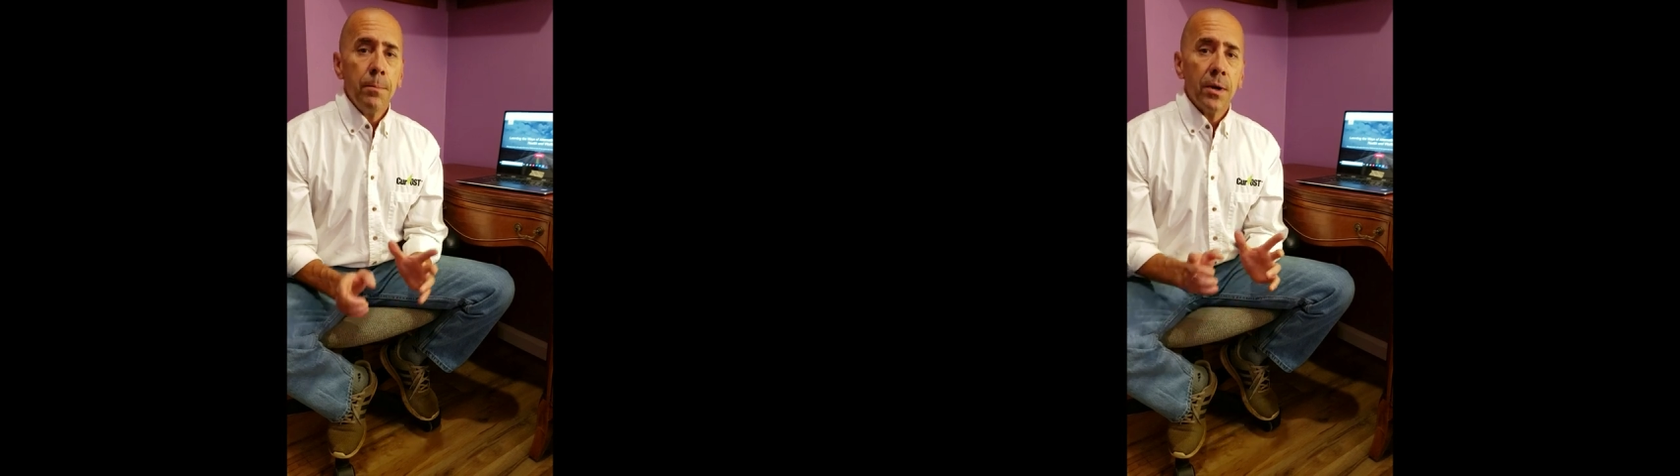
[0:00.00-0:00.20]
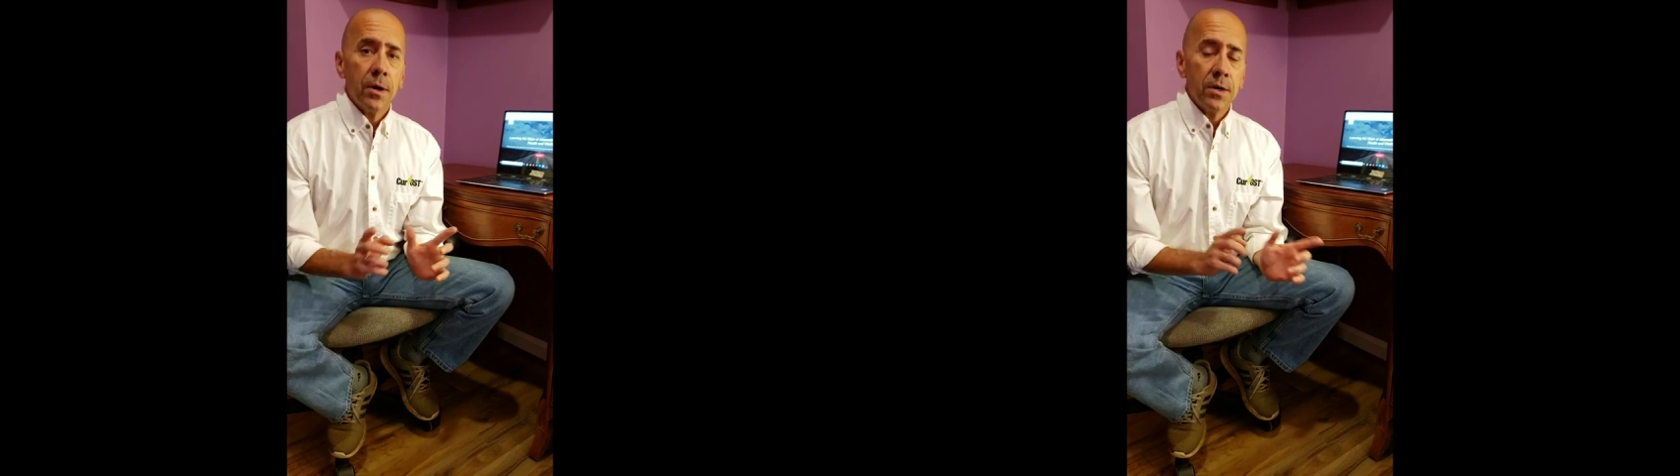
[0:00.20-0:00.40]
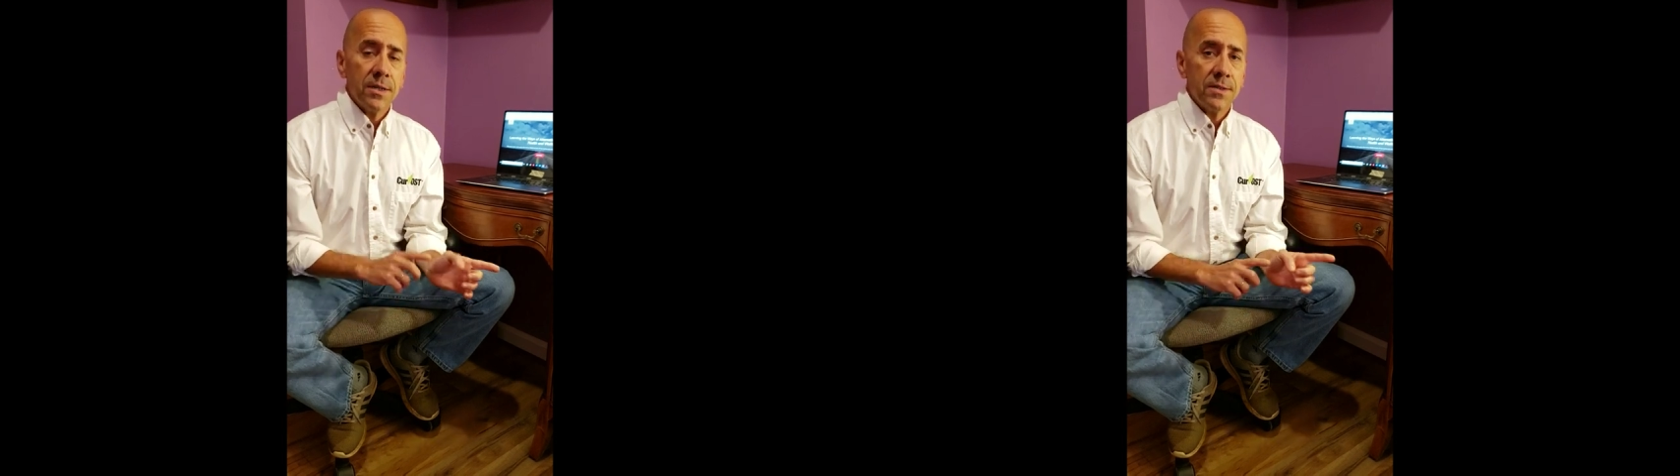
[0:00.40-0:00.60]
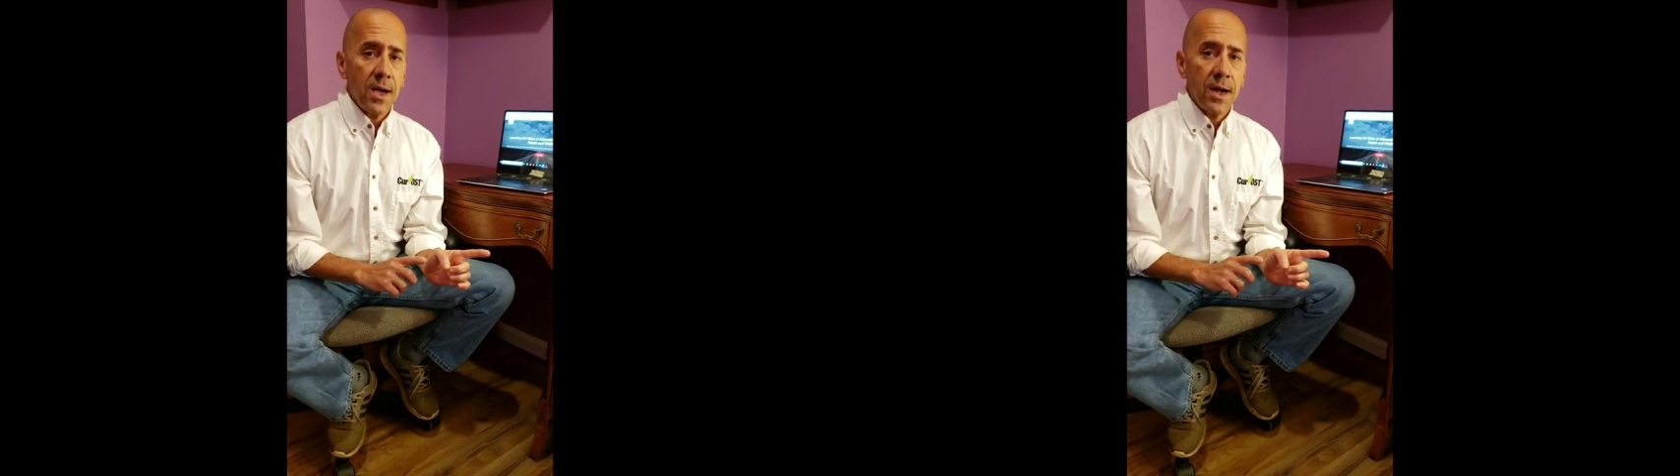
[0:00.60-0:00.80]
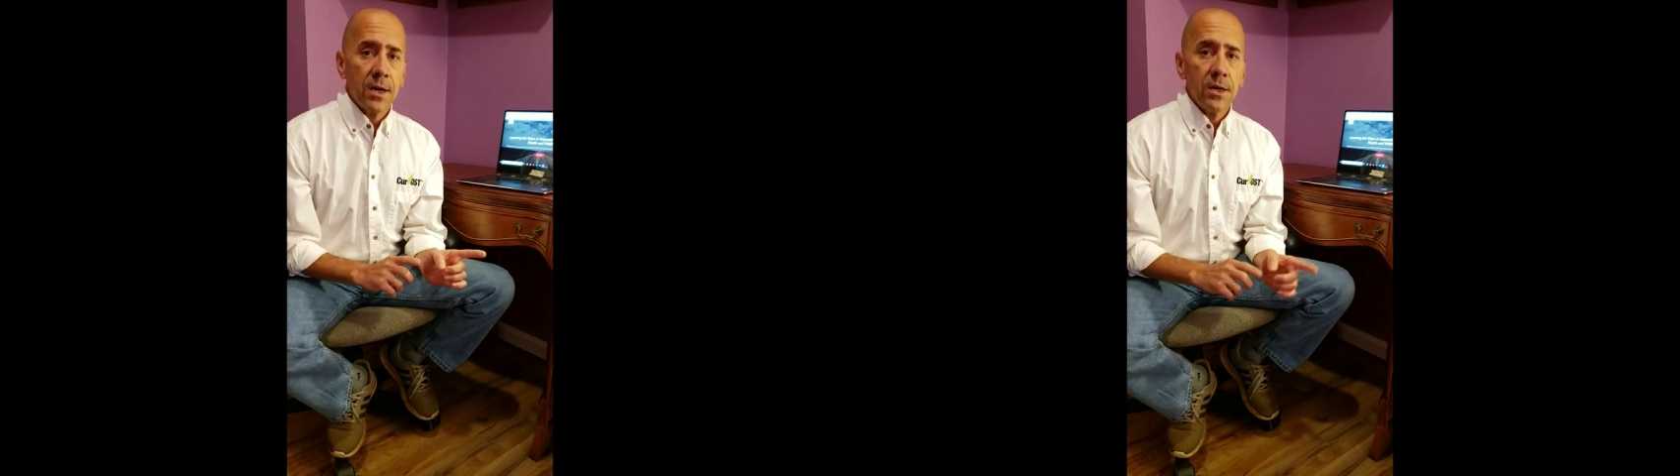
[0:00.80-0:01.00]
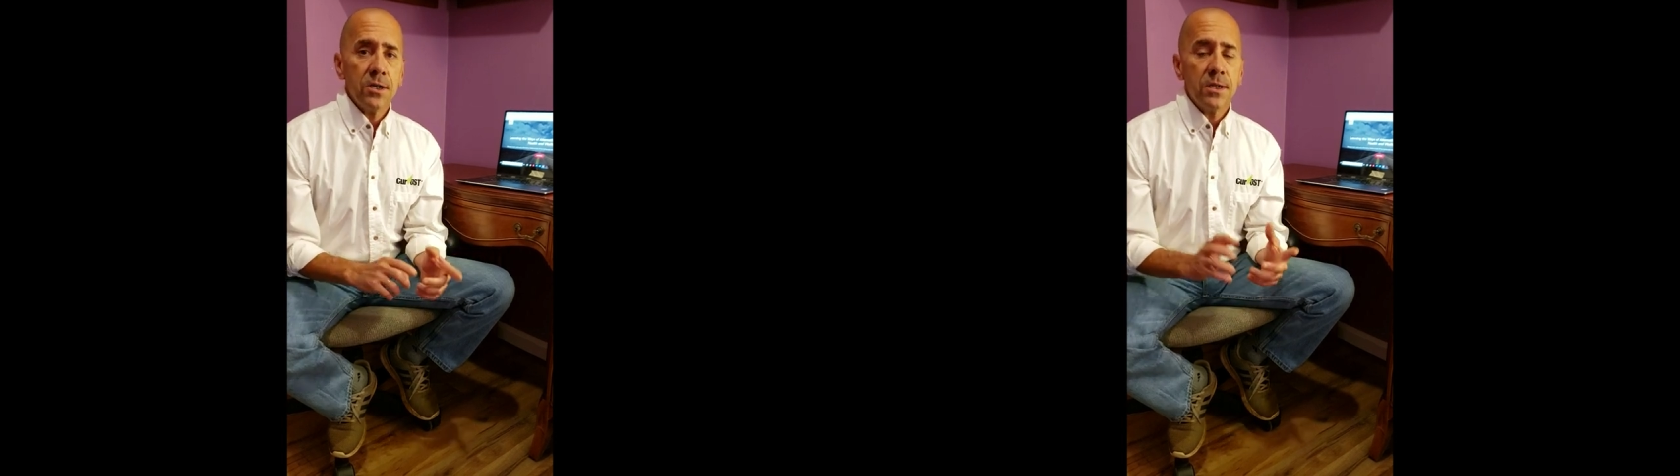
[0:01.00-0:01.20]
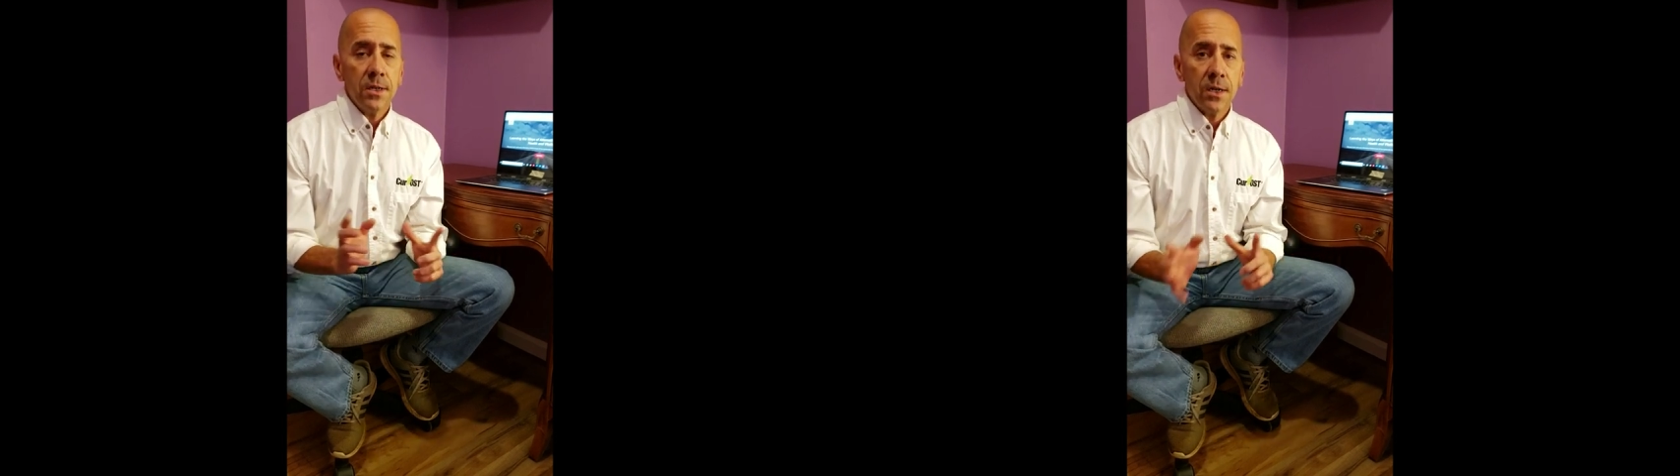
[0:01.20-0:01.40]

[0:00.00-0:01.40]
but our desires